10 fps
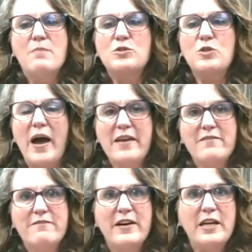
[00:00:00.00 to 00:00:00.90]
So I
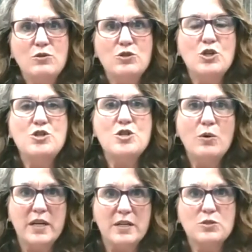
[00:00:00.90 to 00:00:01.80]
invite you to
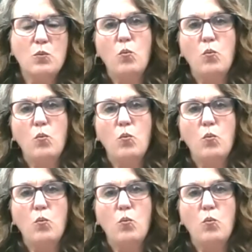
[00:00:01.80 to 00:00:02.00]
notice